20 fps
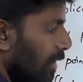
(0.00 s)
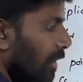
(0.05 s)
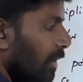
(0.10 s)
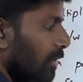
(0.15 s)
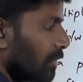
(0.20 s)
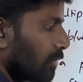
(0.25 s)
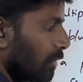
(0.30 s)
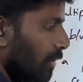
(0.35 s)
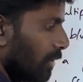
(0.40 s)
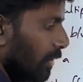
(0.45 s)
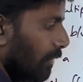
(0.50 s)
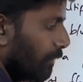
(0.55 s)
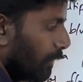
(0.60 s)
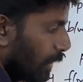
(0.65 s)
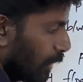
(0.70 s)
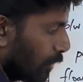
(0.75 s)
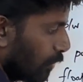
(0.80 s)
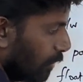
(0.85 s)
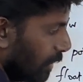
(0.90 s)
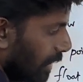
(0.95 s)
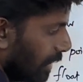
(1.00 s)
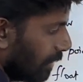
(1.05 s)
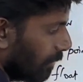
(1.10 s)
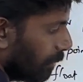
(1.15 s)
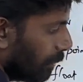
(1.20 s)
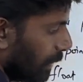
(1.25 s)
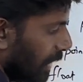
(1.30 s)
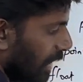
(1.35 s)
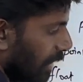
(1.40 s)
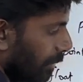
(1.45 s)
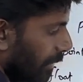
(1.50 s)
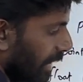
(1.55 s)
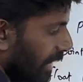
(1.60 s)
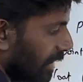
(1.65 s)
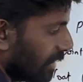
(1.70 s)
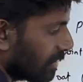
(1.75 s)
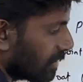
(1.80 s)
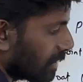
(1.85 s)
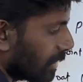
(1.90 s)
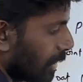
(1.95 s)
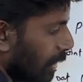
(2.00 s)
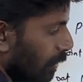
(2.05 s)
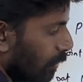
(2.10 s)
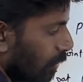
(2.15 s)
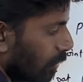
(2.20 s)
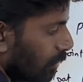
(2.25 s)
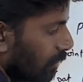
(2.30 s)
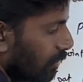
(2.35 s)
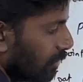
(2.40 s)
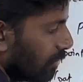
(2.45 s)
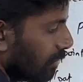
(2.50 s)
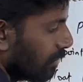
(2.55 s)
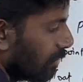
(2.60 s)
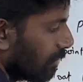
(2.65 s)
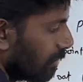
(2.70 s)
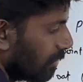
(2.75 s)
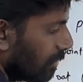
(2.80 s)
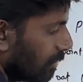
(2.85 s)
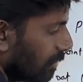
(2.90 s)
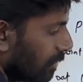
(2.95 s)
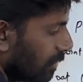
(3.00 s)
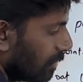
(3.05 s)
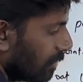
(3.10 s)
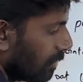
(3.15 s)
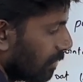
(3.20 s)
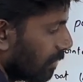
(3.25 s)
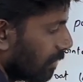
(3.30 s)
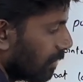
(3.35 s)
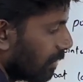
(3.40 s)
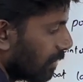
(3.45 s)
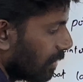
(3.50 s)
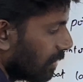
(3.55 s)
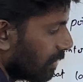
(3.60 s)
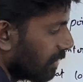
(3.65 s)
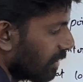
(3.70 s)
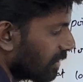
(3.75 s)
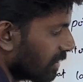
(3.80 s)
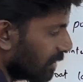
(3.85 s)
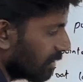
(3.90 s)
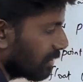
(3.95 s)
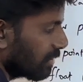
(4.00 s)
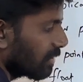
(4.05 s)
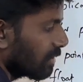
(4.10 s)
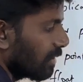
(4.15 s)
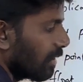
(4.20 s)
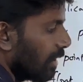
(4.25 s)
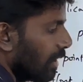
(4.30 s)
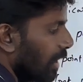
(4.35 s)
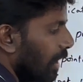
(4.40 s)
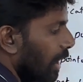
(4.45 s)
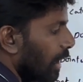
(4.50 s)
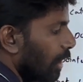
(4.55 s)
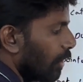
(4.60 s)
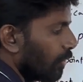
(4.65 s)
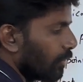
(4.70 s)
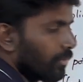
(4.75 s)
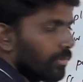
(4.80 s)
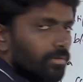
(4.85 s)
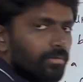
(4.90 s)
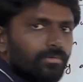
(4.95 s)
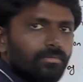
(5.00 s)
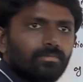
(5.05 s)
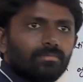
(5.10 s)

So if you are doing p minus q, this is allowed.